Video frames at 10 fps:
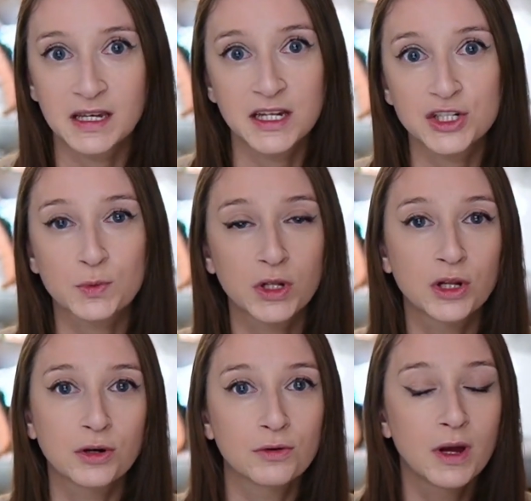I just want to
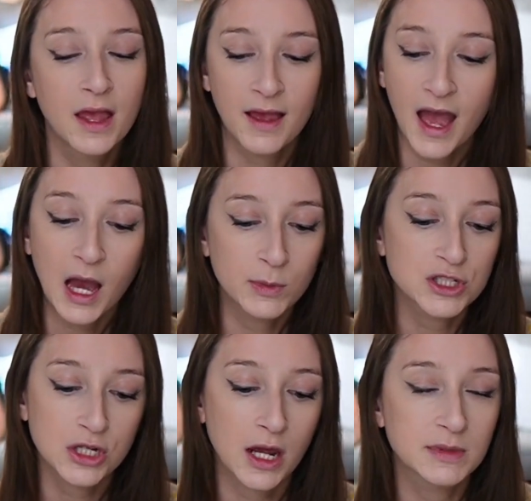know how much
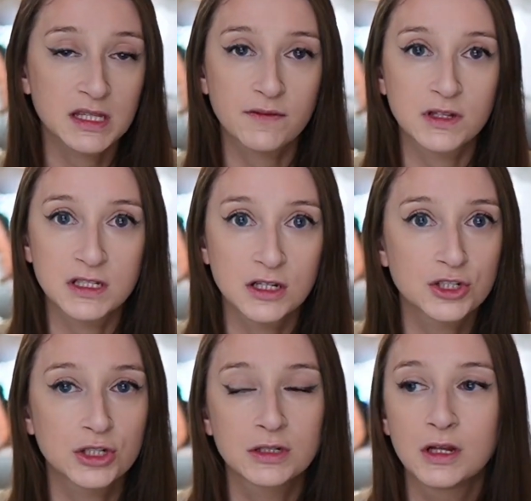time is left in the
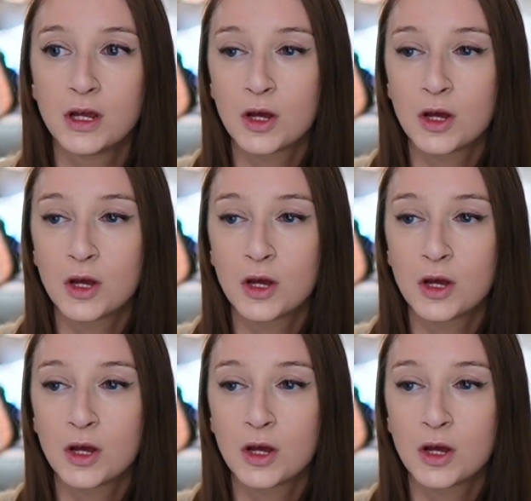dungeon,